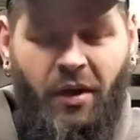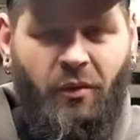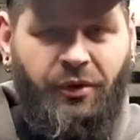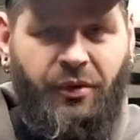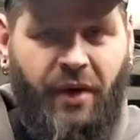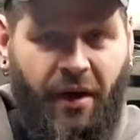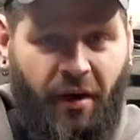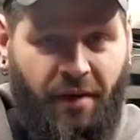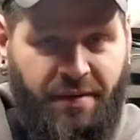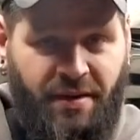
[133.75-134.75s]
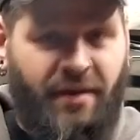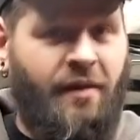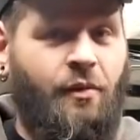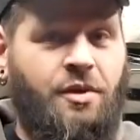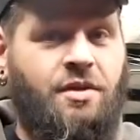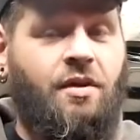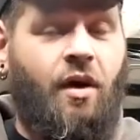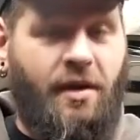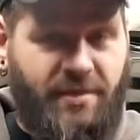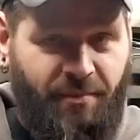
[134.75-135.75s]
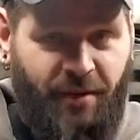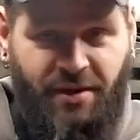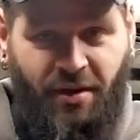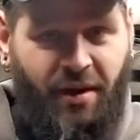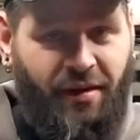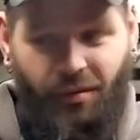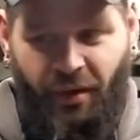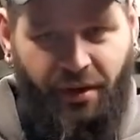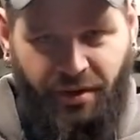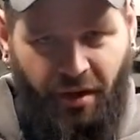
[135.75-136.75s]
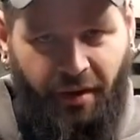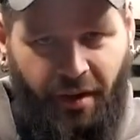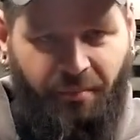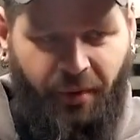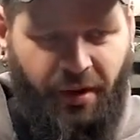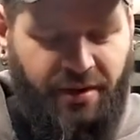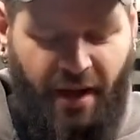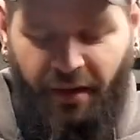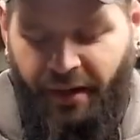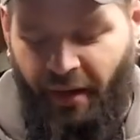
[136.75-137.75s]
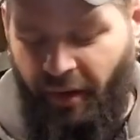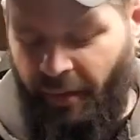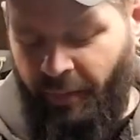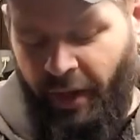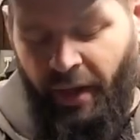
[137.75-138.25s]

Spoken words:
will do cutoffs, which is awesome because they'll cut you really generally a pretty solid deal on them.